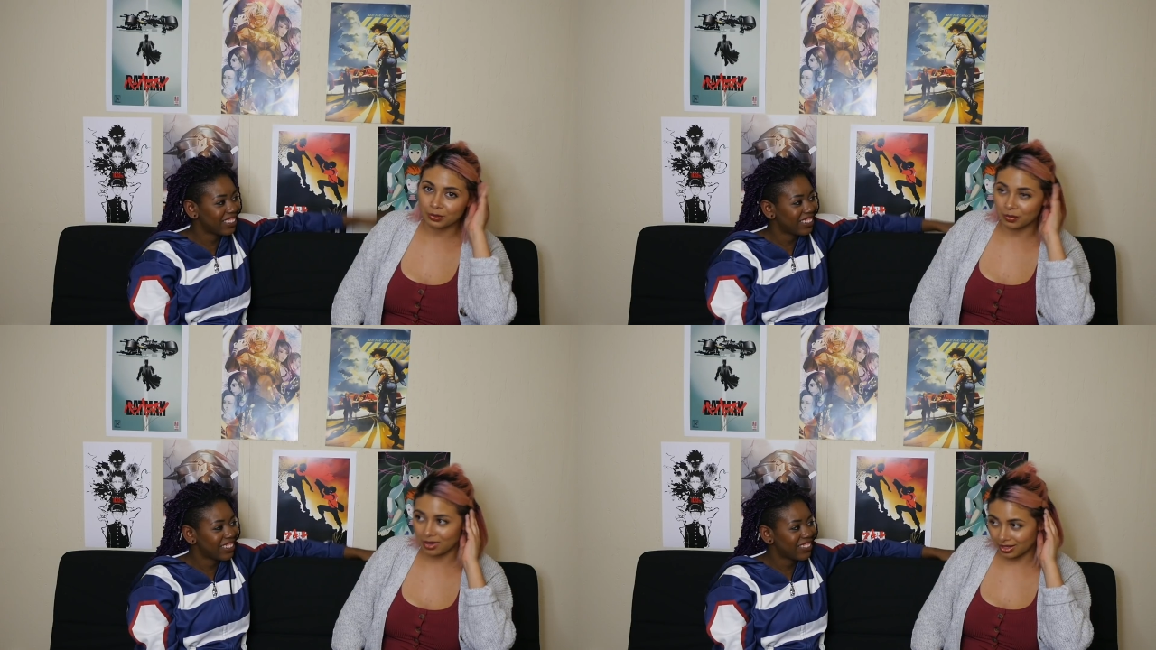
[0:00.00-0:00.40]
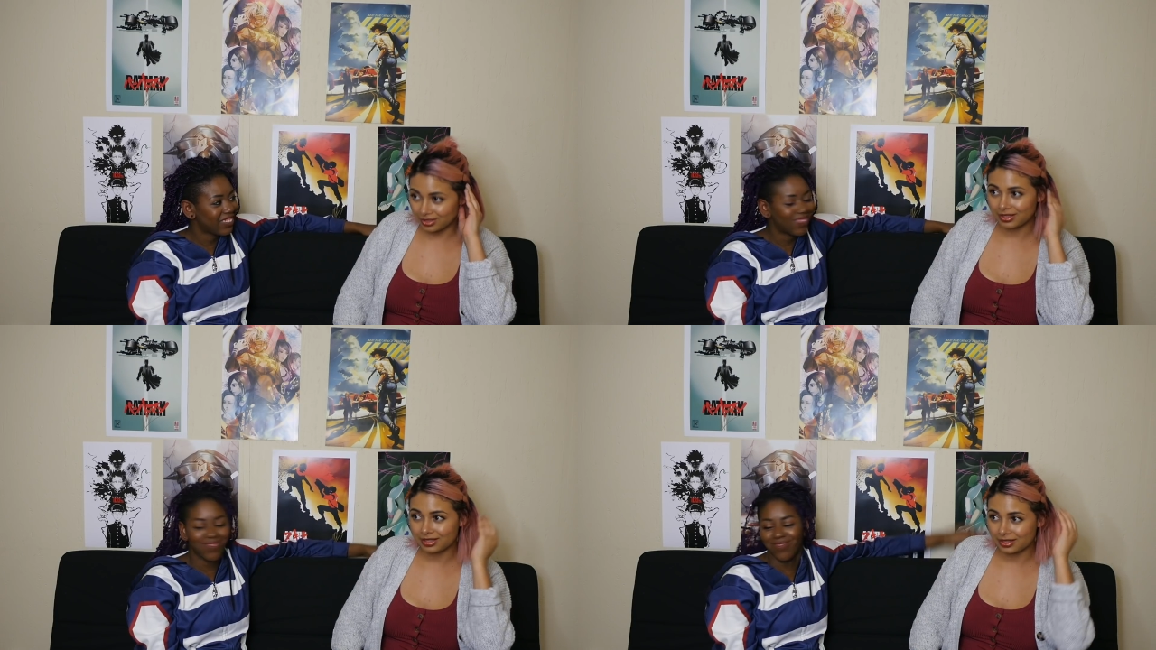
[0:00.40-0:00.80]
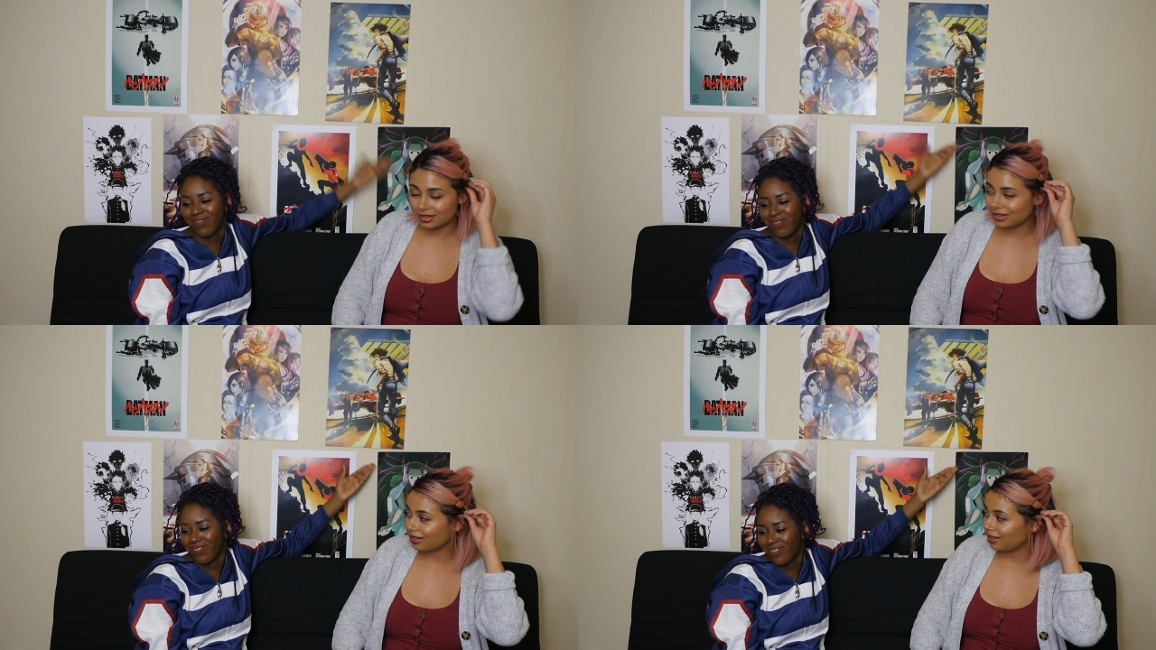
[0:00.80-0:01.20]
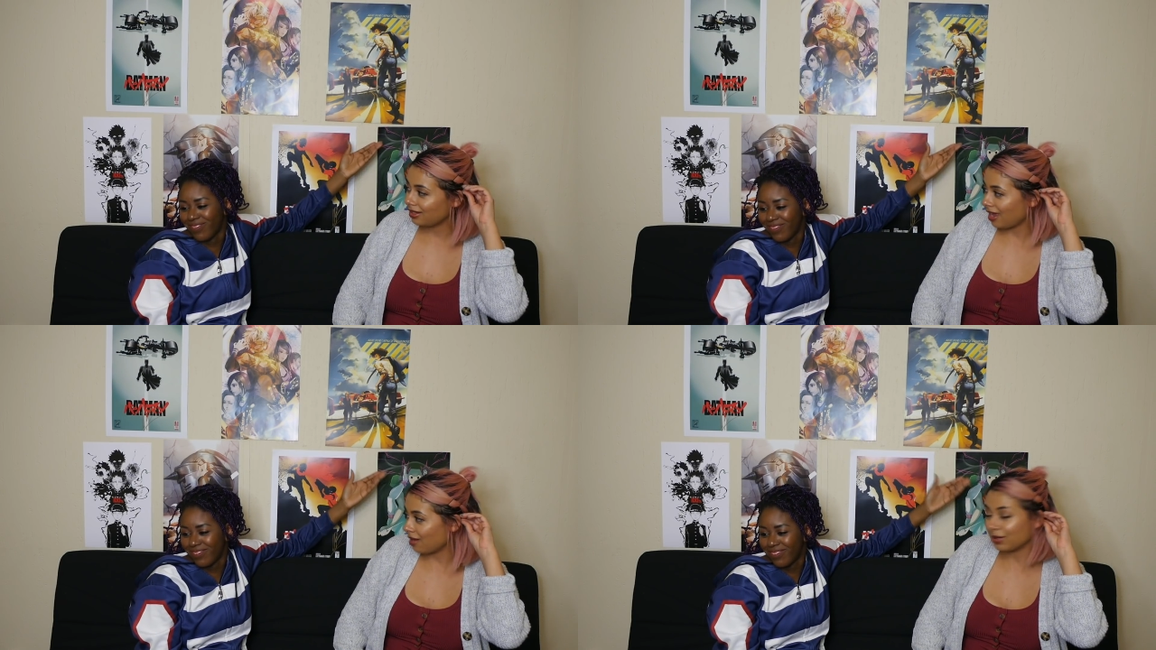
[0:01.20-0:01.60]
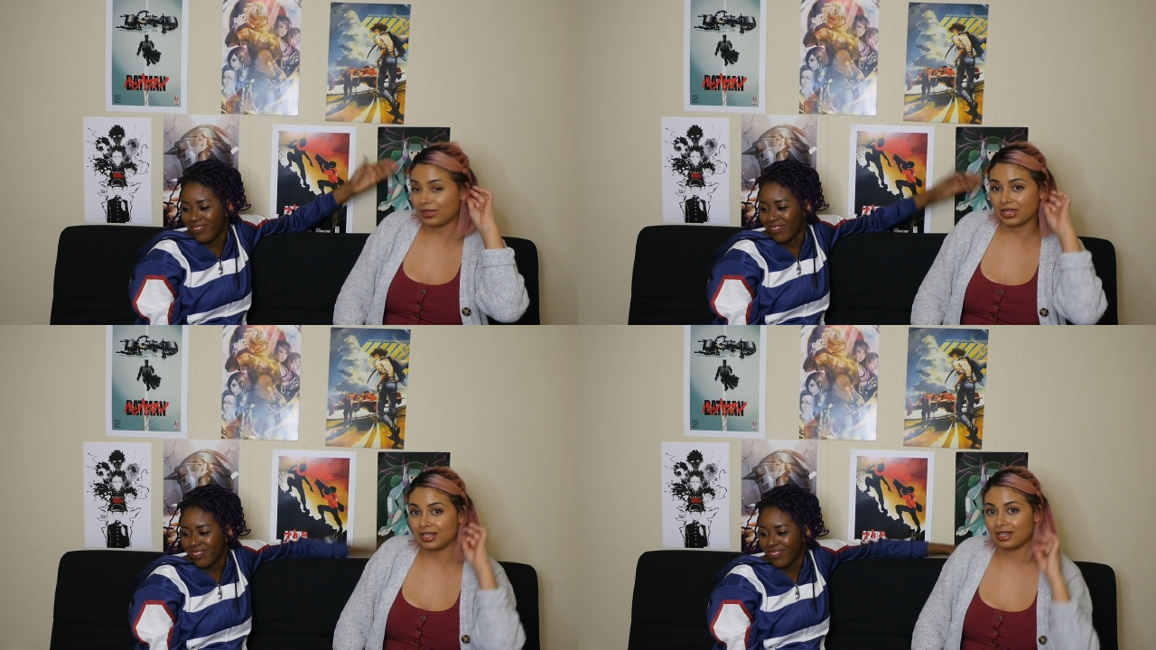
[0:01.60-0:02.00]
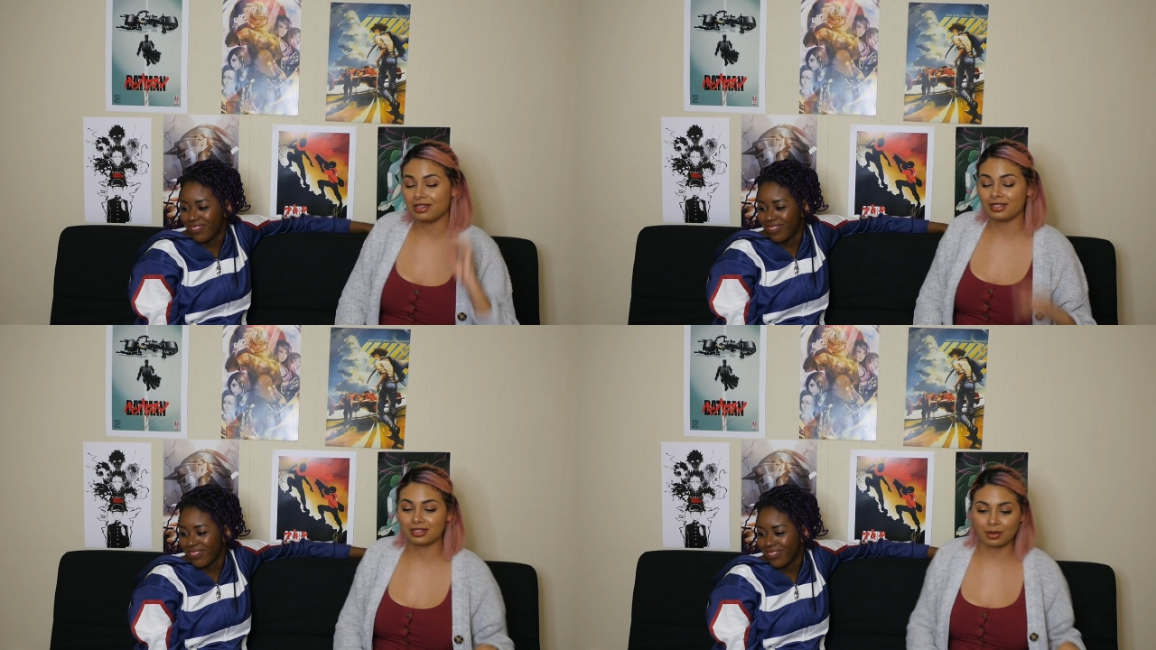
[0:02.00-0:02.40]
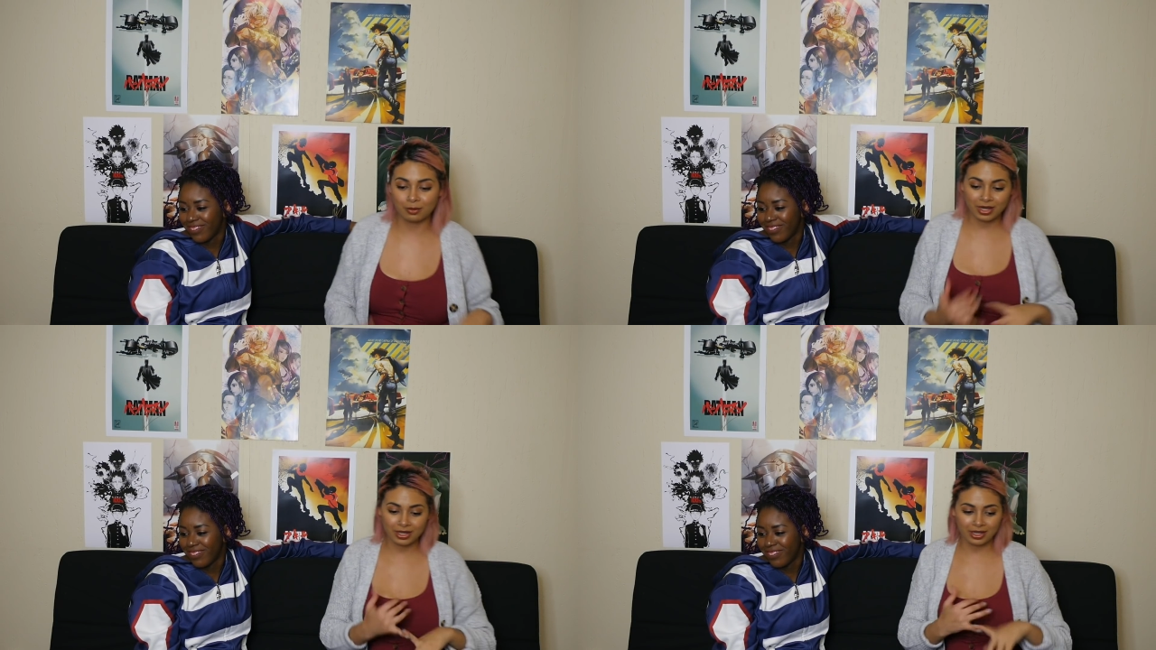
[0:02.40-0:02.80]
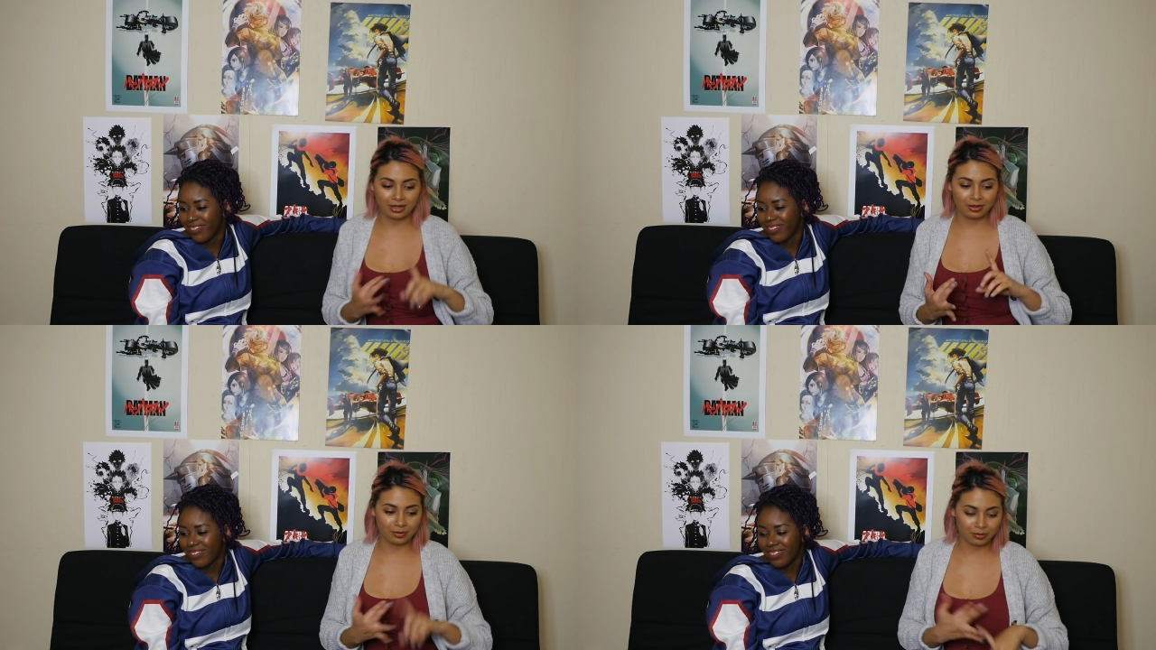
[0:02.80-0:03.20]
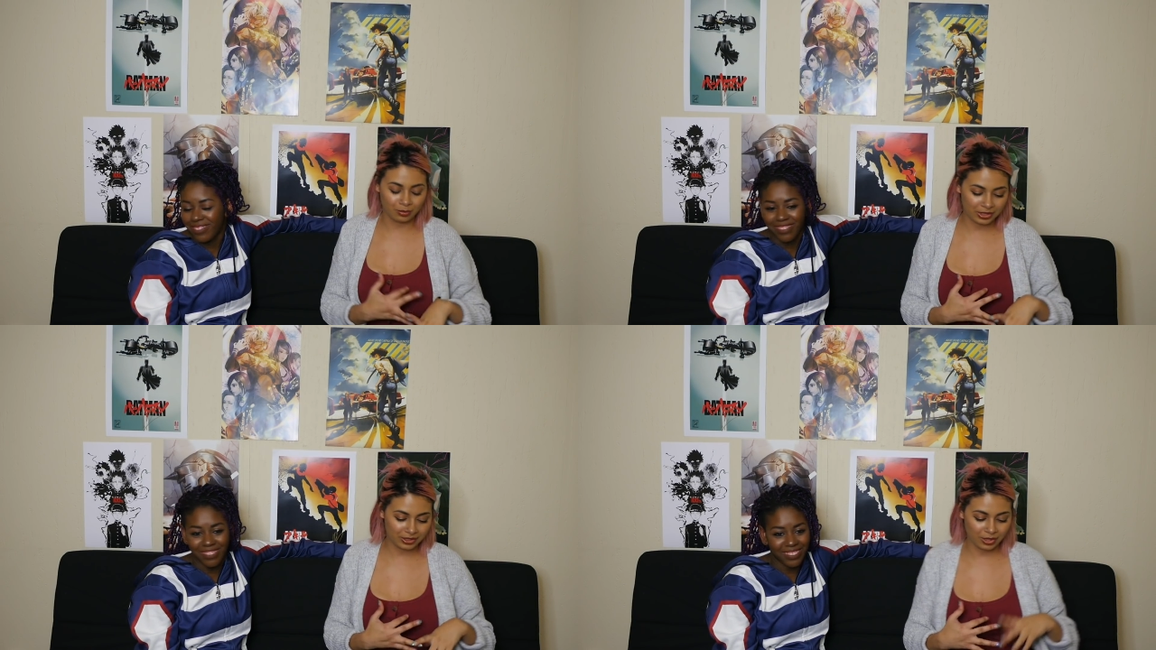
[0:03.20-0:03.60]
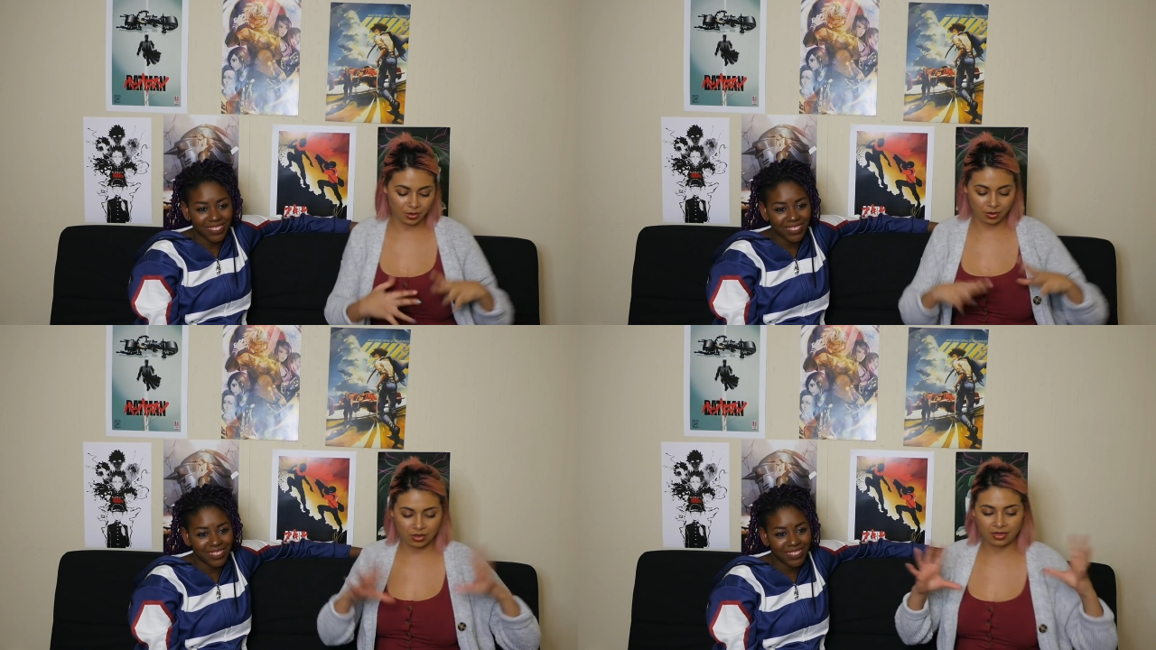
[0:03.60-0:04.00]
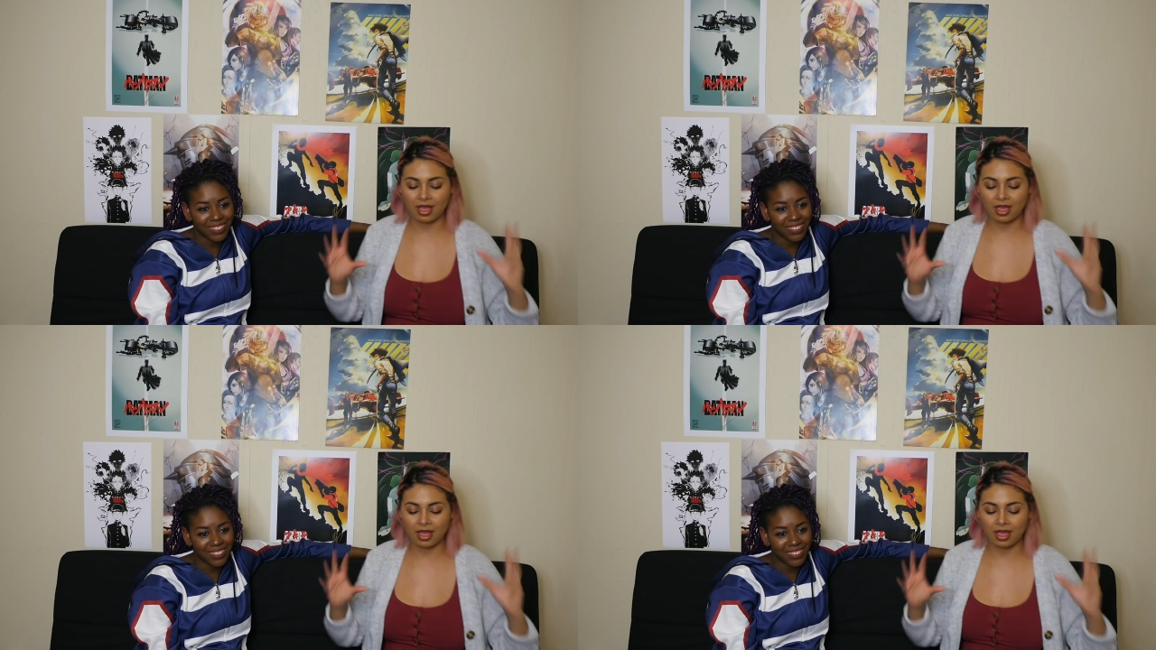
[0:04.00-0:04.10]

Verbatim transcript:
Speaker 1: he wants. Everything. He's got money, you know,